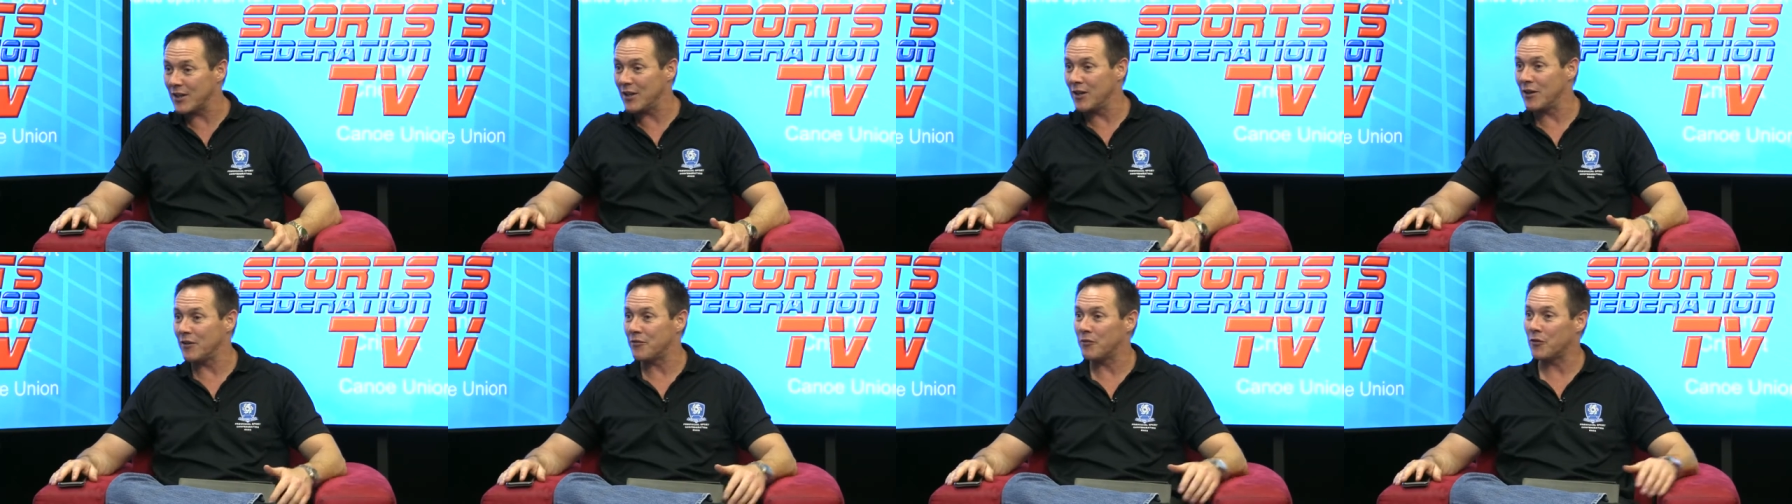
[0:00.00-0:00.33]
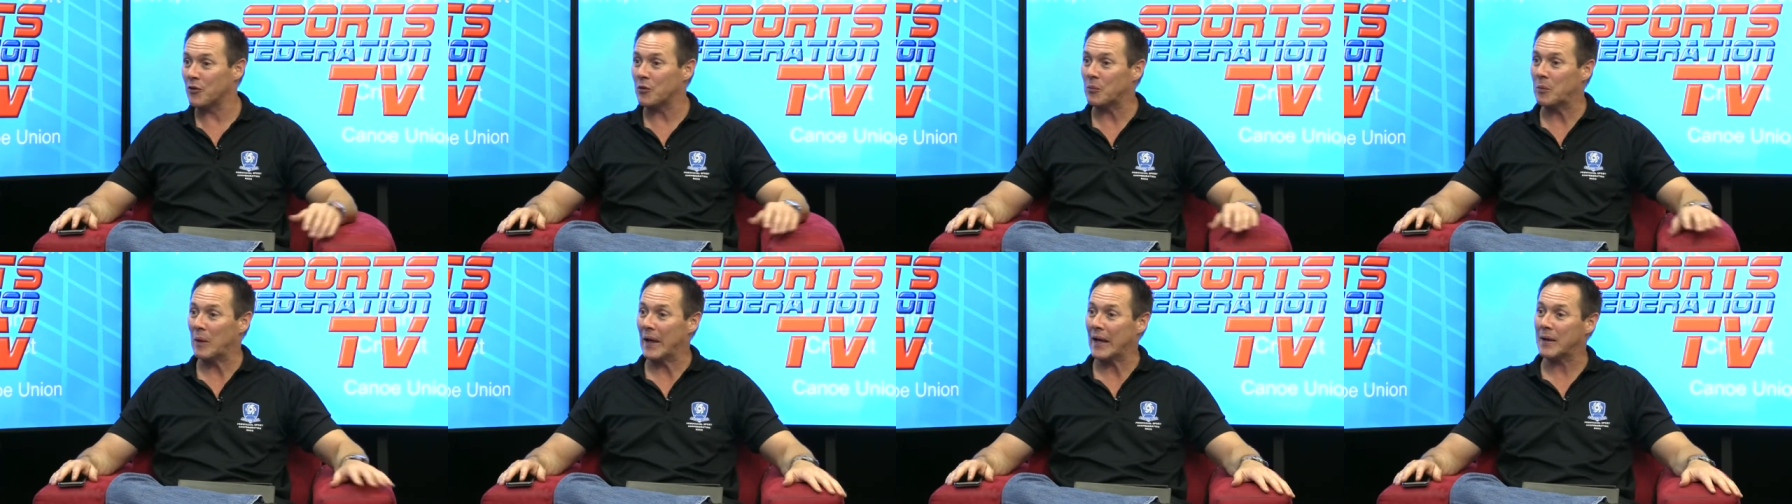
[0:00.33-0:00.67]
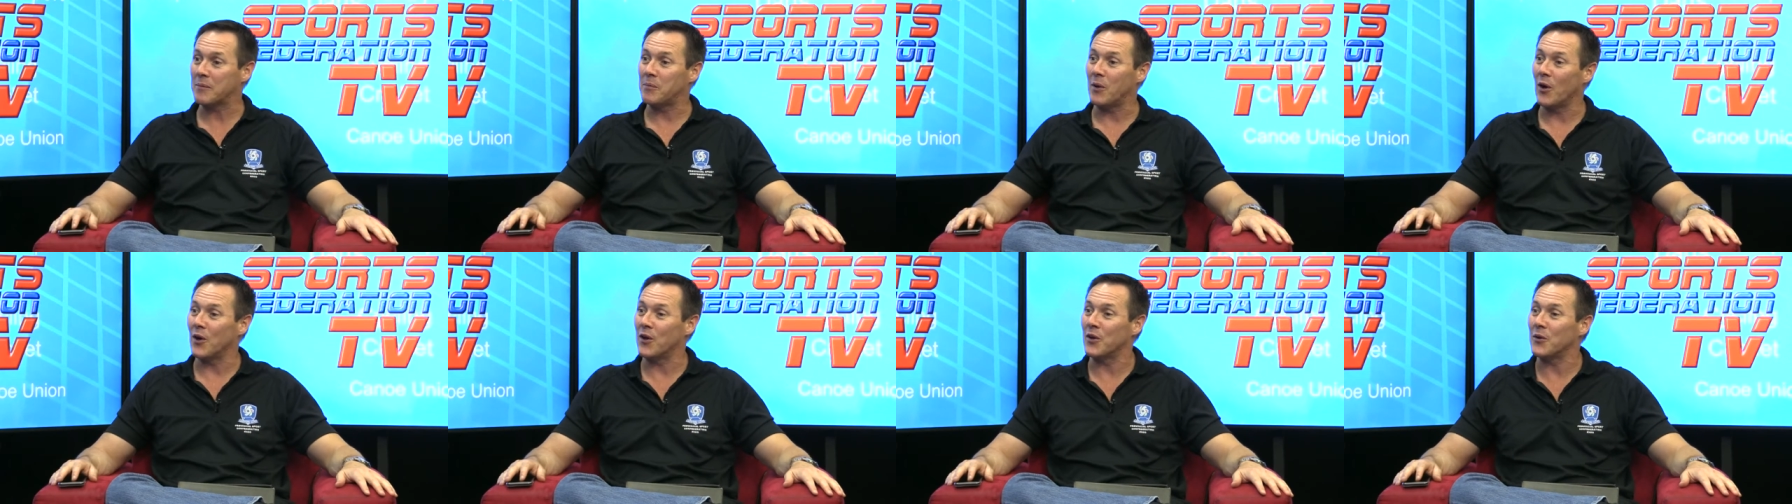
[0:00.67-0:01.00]
year for
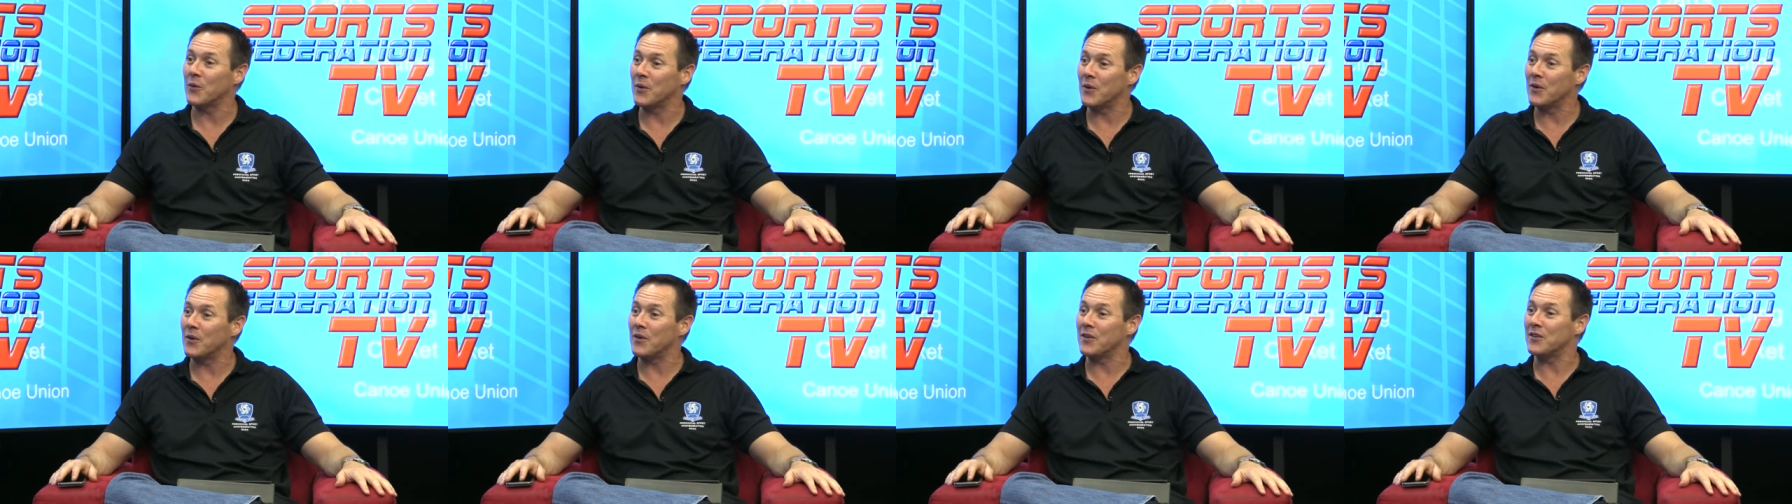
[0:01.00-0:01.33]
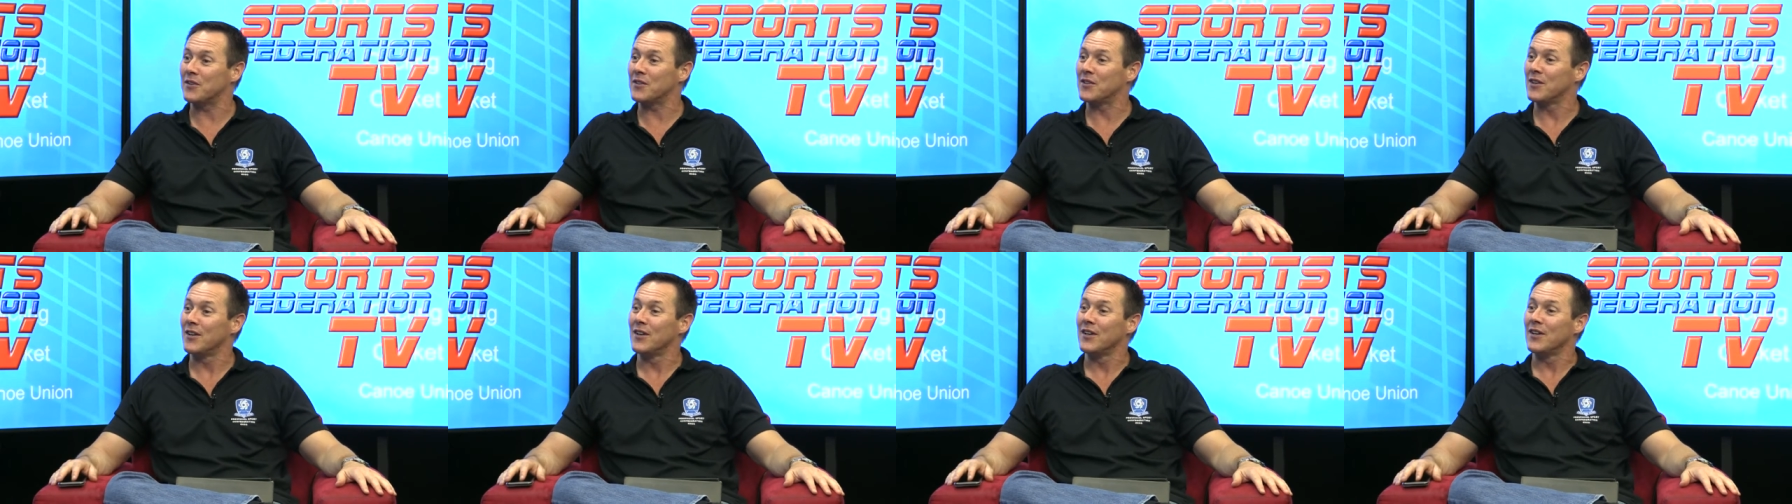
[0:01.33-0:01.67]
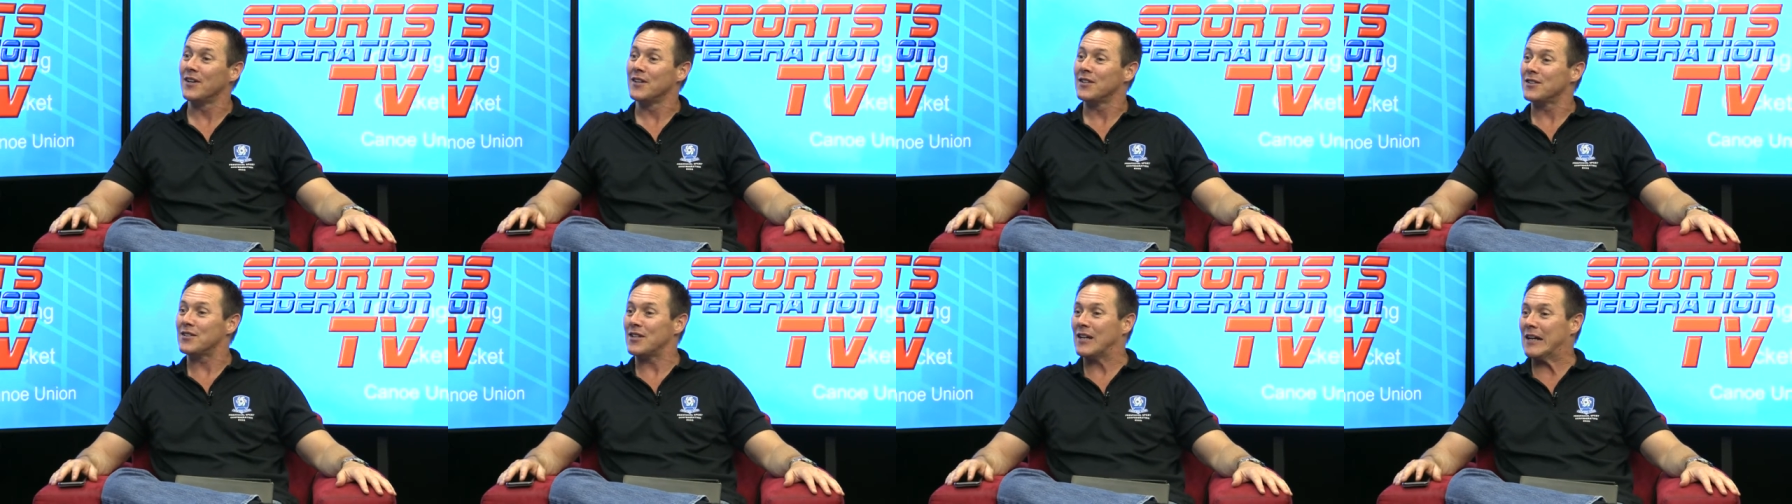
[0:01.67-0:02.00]
Black Powder
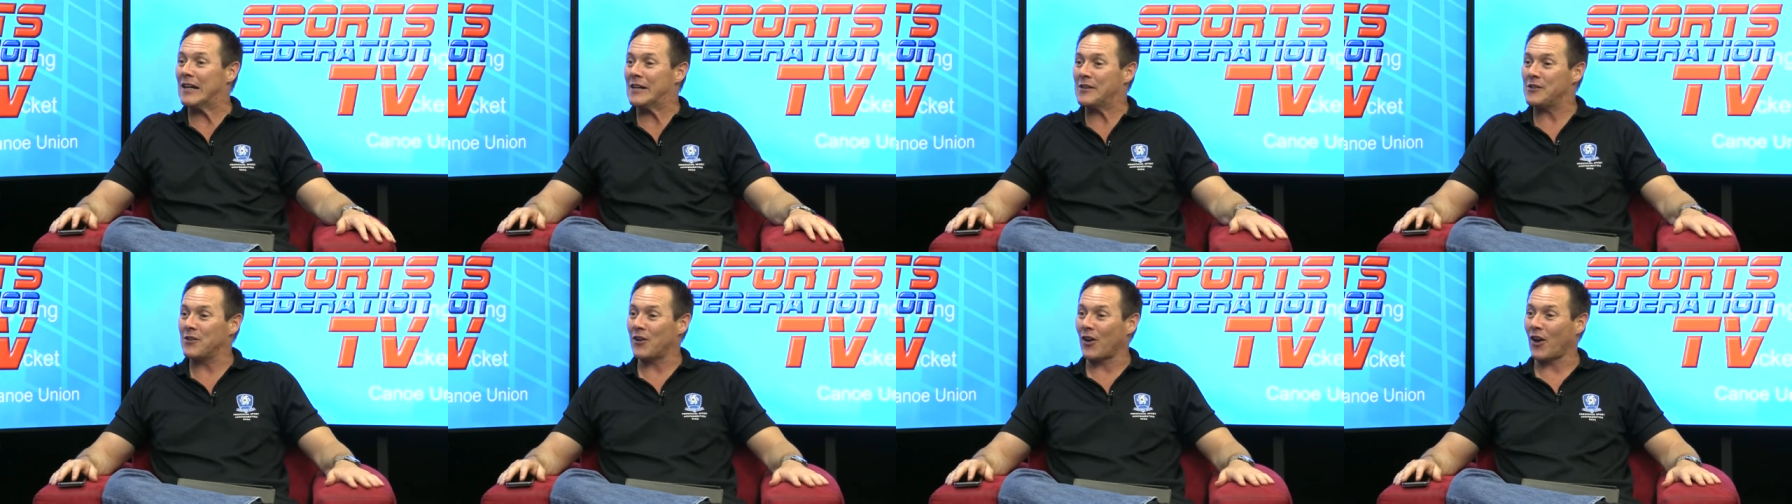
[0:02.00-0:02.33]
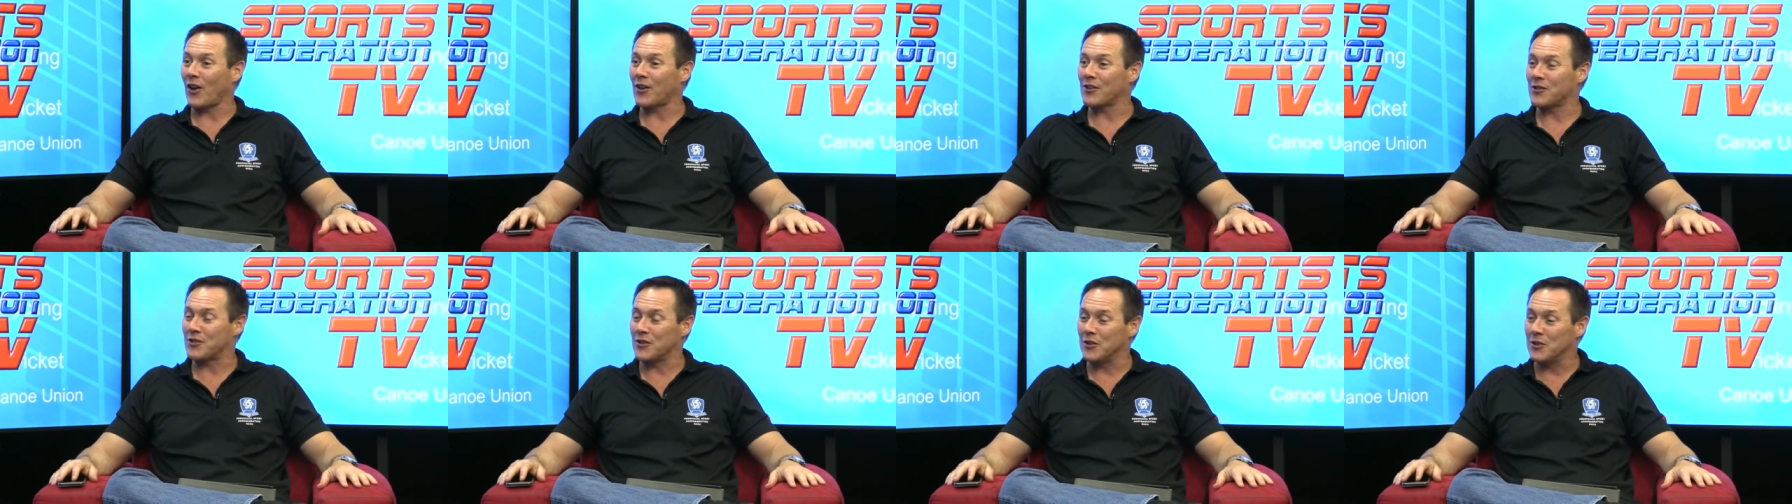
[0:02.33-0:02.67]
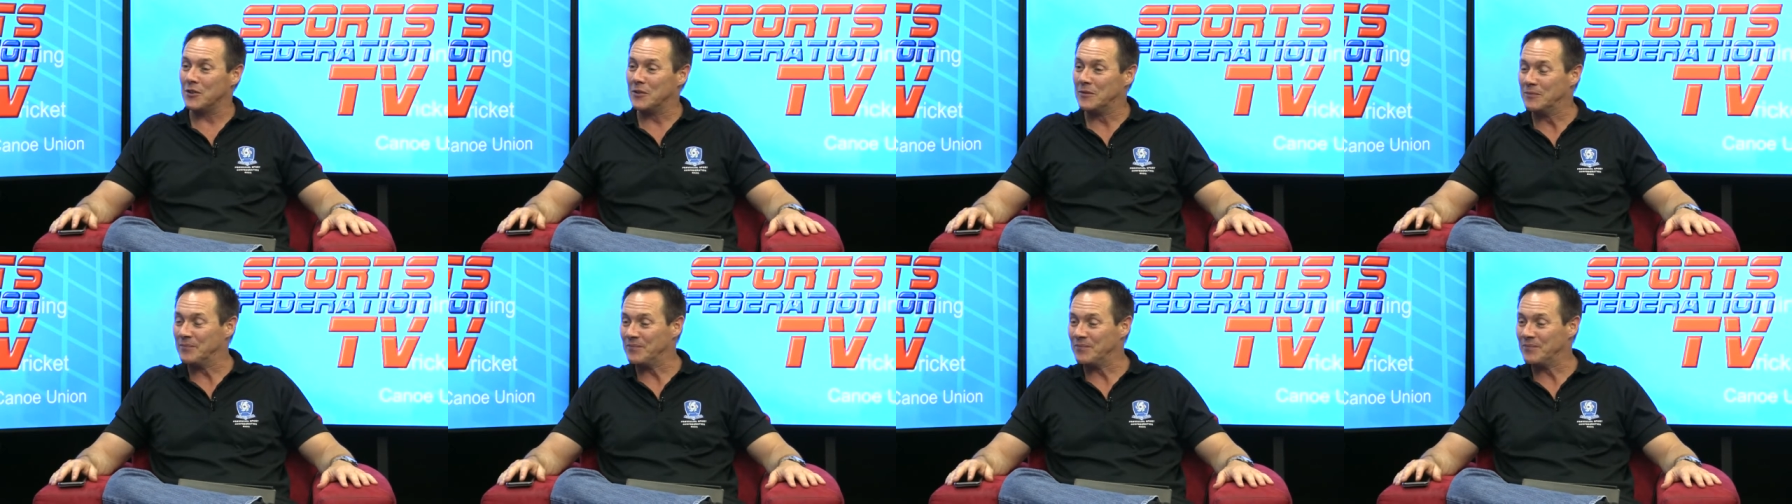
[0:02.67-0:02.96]
see how you guys do.